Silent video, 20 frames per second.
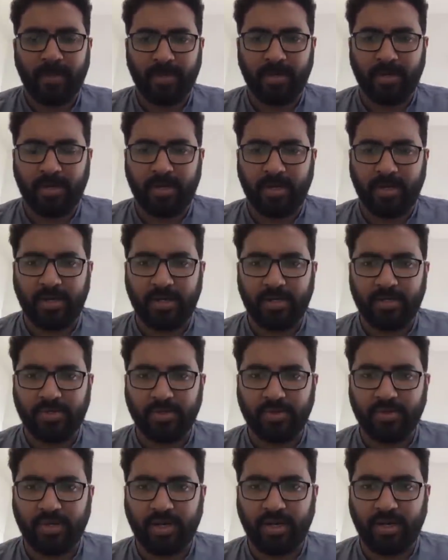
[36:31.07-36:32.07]
Uh,
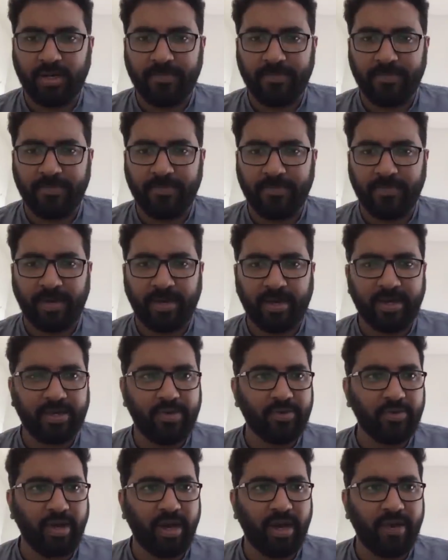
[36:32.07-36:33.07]
so um, I
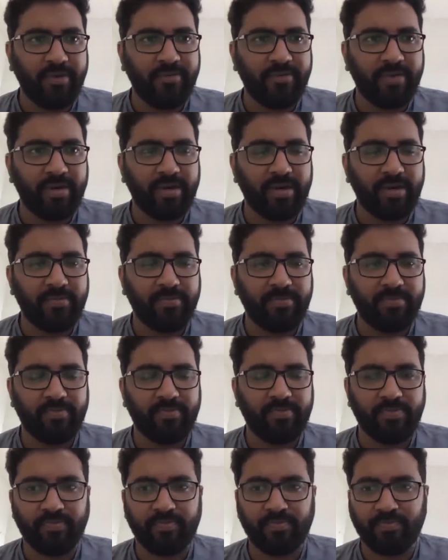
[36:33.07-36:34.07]
do have a
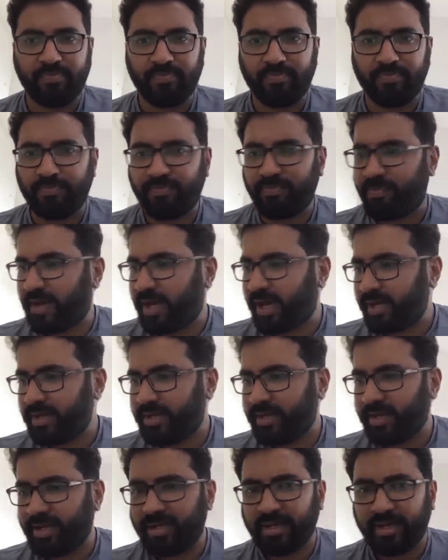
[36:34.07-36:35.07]

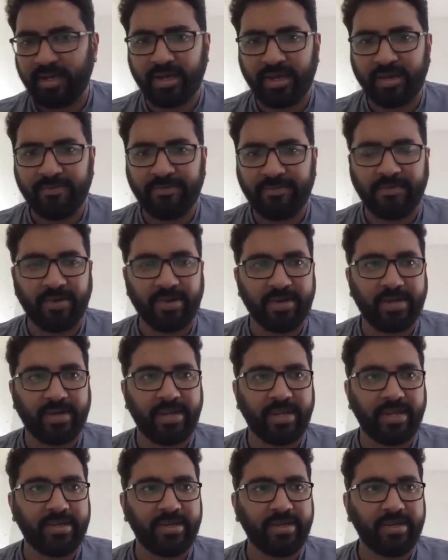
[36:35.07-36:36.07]
plan that I have uh,
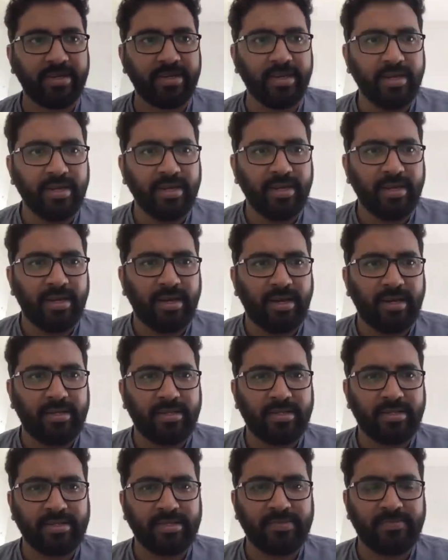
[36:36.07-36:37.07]
created.
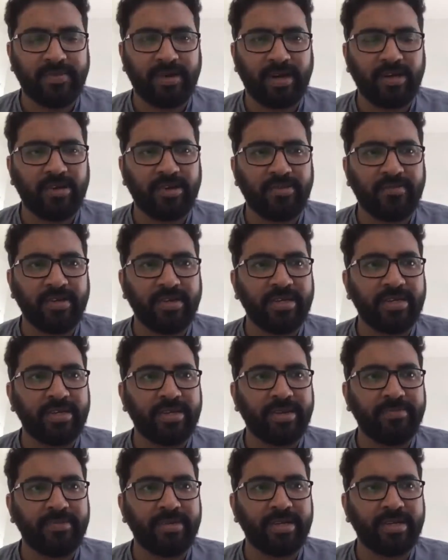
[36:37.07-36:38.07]
This is part of an
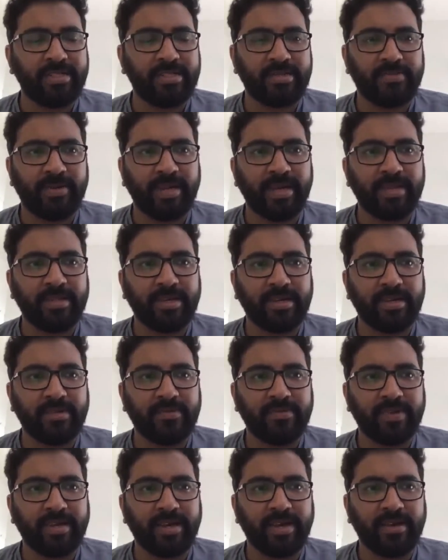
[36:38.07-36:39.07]
interim test plan
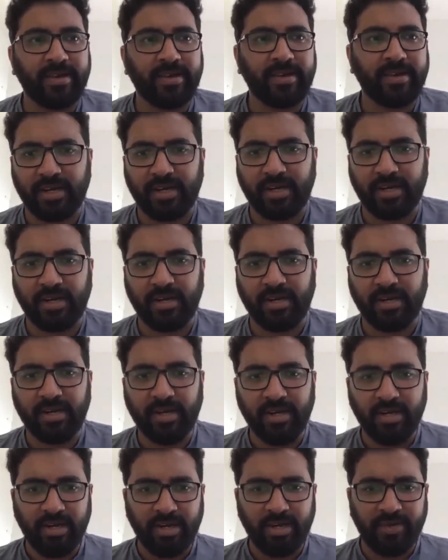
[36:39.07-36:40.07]
that we have launched,
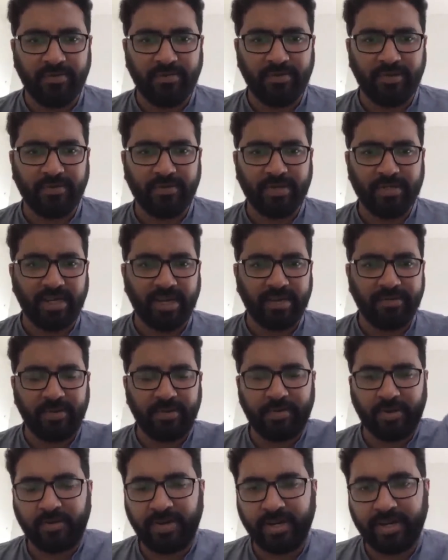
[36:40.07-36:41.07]
uh, for which I
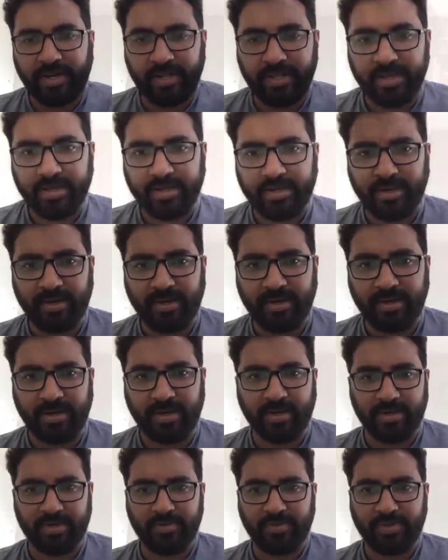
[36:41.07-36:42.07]
will provide a link
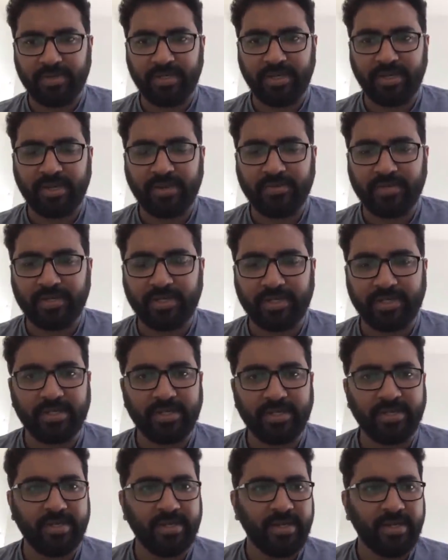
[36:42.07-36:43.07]
uh, towards the end of the
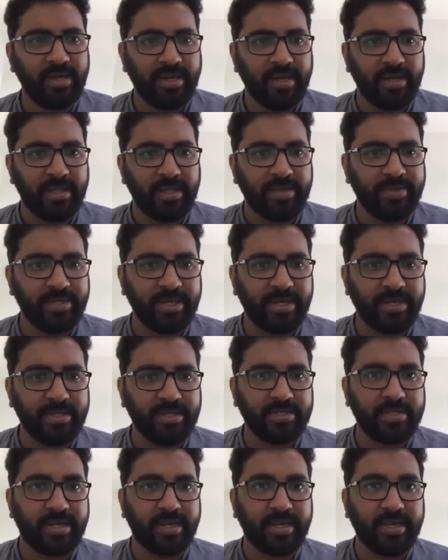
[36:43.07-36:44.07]
session. Let me share the
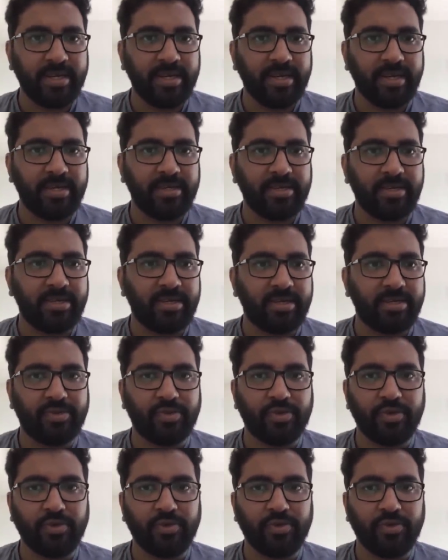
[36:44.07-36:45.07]
screen and uh,
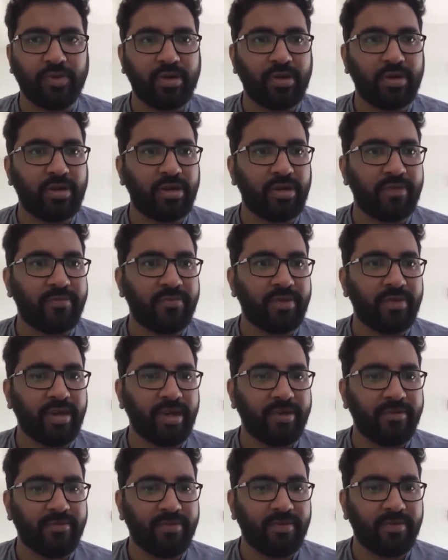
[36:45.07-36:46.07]
show you what uh, we
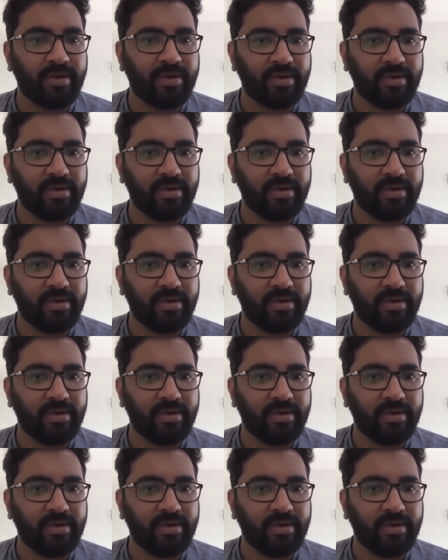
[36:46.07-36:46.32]
have uh,